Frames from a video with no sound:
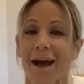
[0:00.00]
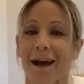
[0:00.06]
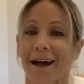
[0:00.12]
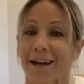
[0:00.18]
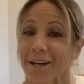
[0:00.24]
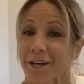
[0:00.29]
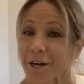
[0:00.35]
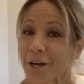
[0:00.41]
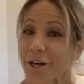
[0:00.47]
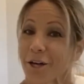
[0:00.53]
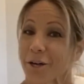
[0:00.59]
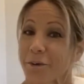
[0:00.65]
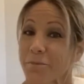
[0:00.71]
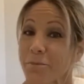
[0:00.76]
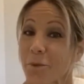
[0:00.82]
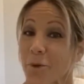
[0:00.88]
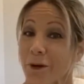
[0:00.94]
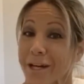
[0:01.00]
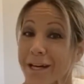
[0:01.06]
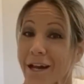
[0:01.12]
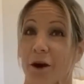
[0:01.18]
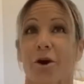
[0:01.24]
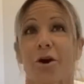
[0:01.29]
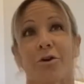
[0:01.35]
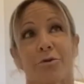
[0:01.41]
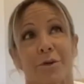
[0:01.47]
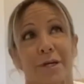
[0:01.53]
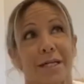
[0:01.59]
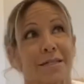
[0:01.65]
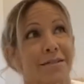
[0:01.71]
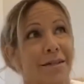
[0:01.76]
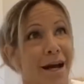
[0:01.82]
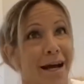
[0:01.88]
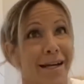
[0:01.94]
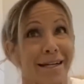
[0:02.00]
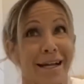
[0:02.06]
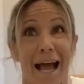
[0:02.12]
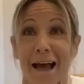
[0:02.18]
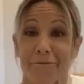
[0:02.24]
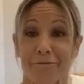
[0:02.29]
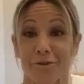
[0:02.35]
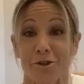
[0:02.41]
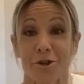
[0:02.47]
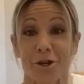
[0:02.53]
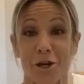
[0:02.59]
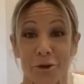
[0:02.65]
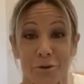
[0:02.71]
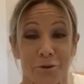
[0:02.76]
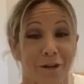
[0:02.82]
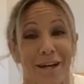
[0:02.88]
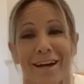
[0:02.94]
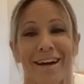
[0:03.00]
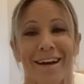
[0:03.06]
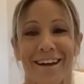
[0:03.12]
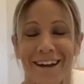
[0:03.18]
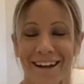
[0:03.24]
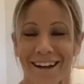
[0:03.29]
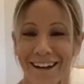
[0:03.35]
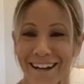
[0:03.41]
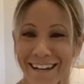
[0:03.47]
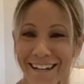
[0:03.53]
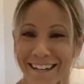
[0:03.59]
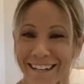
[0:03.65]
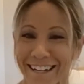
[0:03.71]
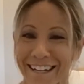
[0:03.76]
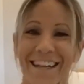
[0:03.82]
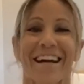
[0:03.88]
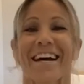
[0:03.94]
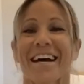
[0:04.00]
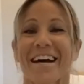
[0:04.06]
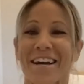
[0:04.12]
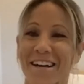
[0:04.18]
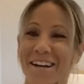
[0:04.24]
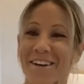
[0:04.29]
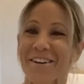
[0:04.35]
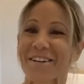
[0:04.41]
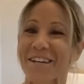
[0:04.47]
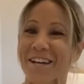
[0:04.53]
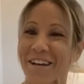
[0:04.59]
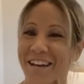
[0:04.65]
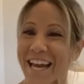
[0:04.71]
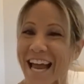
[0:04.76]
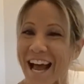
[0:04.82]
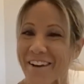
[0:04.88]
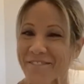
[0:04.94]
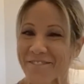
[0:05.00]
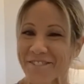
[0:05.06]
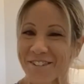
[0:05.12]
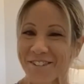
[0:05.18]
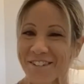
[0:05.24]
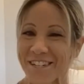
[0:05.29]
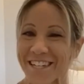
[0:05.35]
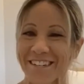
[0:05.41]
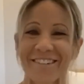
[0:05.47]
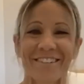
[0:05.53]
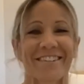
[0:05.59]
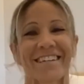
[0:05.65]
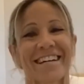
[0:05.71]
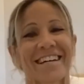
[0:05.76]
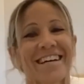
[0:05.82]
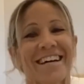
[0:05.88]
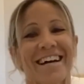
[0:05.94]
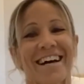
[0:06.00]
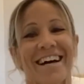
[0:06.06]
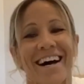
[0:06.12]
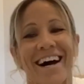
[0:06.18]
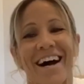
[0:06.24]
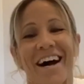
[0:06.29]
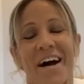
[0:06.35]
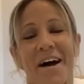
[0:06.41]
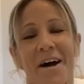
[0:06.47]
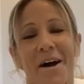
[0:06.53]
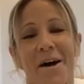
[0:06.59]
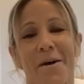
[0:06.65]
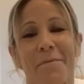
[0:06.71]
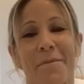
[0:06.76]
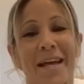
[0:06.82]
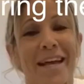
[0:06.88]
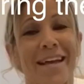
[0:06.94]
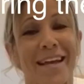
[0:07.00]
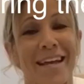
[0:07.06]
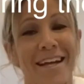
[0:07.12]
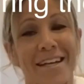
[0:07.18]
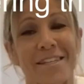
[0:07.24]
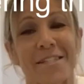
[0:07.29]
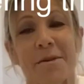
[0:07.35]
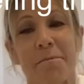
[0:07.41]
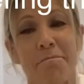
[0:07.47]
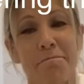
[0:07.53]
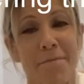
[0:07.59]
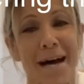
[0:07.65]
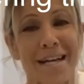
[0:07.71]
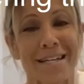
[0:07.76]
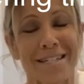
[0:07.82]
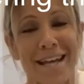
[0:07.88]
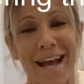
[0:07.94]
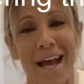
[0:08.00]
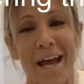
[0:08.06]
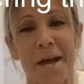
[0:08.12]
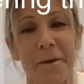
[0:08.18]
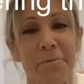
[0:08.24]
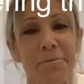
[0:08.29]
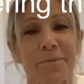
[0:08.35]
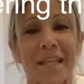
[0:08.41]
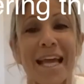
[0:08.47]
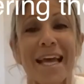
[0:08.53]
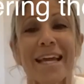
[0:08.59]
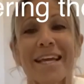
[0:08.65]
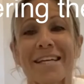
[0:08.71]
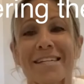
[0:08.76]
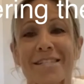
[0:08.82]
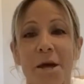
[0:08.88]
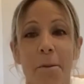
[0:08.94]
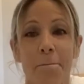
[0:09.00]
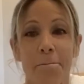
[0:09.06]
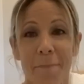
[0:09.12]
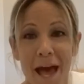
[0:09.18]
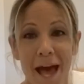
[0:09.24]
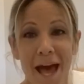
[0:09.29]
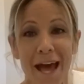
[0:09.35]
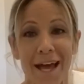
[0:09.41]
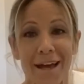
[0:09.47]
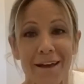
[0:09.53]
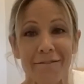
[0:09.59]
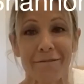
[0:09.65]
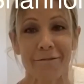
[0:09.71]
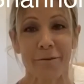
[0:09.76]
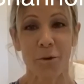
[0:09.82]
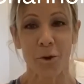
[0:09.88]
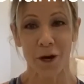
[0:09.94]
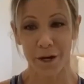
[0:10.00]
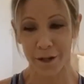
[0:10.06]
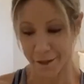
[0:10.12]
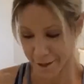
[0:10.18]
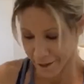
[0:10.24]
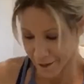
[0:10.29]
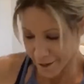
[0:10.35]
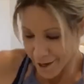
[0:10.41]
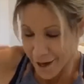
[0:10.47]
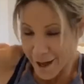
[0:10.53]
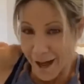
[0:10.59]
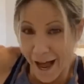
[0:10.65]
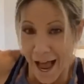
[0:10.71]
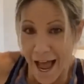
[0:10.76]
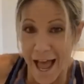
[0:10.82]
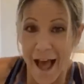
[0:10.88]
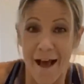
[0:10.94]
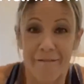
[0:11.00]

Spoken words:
Good morning, or well, God, afternoon. Good afternoon. It is Monday. It is May 4th. I have